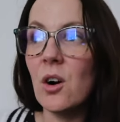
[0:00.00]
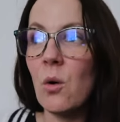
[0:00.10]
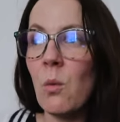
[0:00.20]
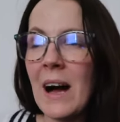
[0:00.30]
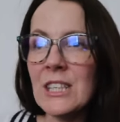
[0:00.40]

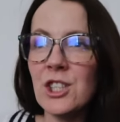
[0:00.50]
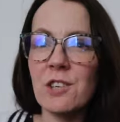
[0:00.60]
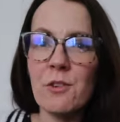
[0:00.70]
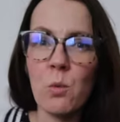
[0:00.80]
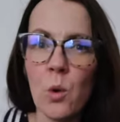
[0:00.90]
why should
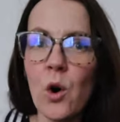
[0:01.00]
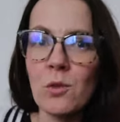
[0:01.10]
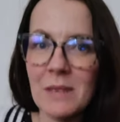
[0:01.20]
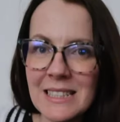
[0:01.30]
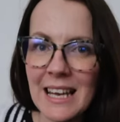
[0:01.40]
I
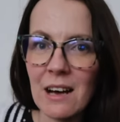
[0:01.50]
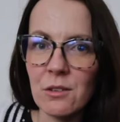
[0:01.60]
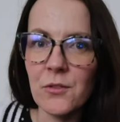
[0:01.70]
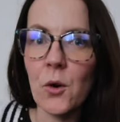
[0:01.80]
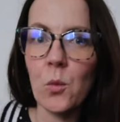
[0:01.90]
reward
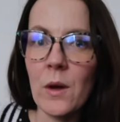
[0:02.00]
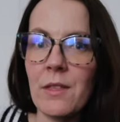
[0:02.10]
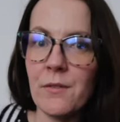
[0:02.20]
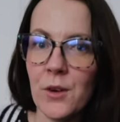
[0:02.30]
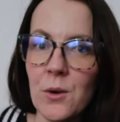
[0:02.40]
myself
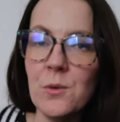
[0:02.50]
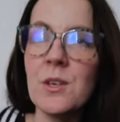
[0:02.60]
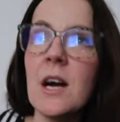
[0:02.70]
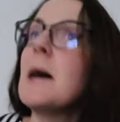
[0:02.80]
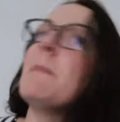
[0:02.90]
with
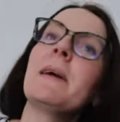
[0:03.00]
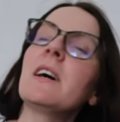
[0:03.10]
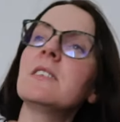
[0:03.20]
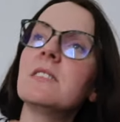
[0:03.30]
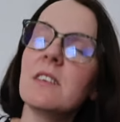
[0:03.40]
food?
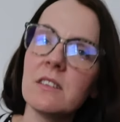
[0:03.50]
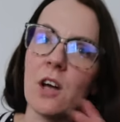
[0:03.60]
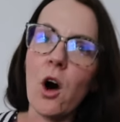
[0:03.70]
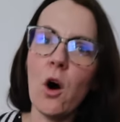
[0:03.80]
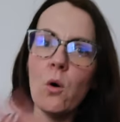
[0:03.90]
Because
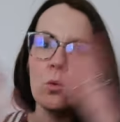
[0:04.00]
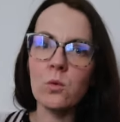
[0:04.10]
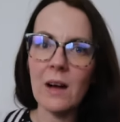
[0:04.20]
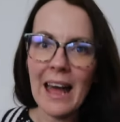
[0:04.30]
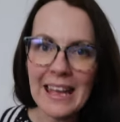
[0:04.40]
the
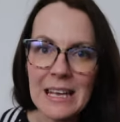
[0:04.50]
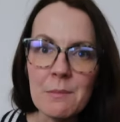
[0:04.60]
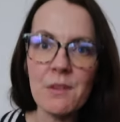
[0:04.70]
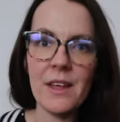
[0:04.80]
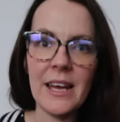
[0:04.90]
whole
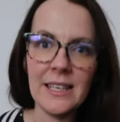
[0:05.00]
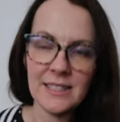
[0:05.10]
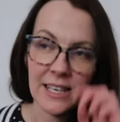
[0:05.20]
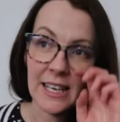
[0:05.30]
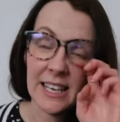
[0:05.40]
aim of
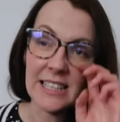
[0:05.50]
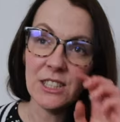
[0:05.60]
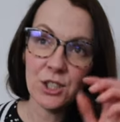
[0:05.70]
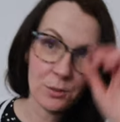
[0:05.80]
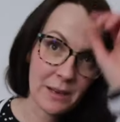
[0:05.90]
this
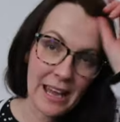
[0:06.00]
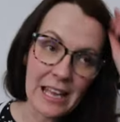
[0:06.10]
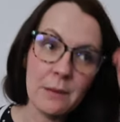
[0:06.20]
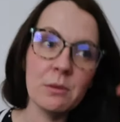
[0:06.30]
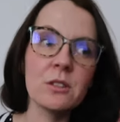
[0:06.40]
is to be
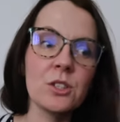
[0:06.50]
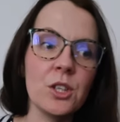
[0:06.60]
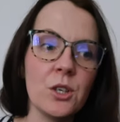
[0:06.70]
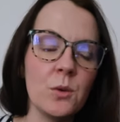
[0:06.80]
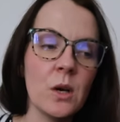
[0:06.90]
able
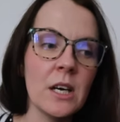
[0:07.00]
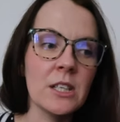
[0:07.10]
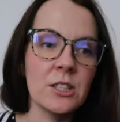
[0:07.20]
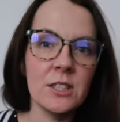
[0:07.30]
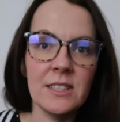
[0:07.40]
to
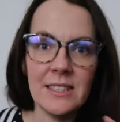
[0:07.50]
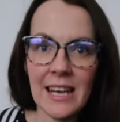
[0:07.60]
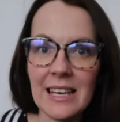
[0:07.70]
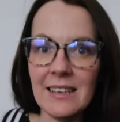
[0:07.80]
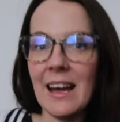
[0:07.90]

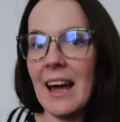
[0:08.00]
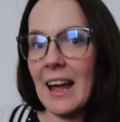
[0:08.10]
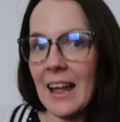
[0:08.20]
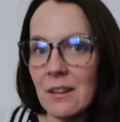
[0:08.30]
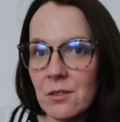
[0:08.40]
sustain a
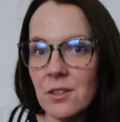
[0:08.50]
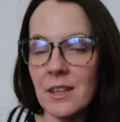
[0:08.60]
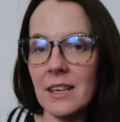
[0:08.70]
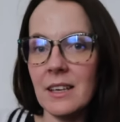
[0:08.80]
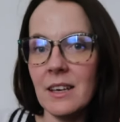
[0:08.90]

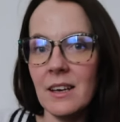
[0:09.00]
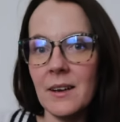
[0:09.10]
healthy